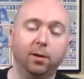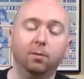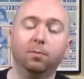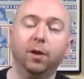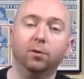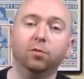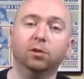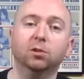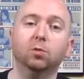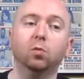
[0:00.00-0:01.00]
Impact
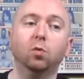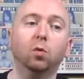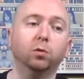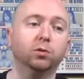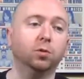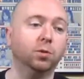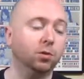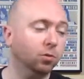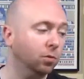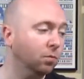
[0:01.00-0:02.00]
Wrestling will also be
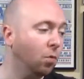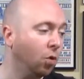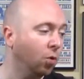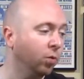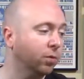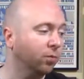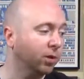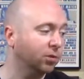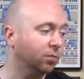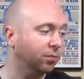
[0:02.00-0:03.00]
doing more with
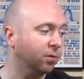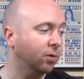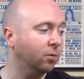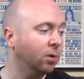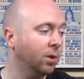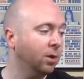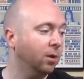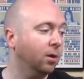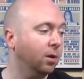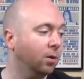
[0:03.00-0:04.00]
WrestlePro.
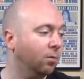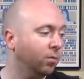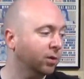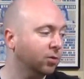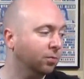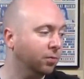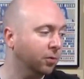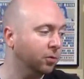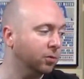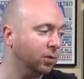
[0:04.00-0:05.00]

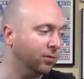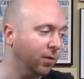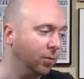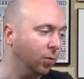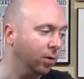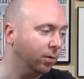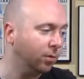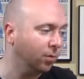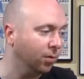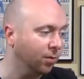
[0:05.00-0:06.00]
WrestlePro's February
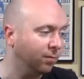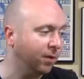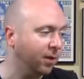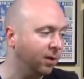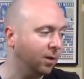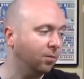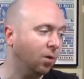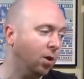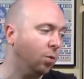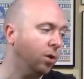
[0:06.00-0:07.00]
3rd event in
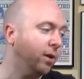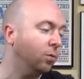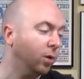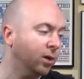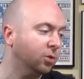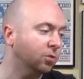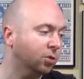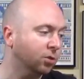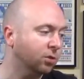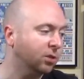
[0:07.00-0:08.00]
Rahway, New
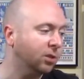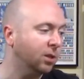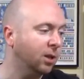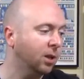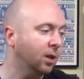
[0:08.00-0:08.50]
Jersey.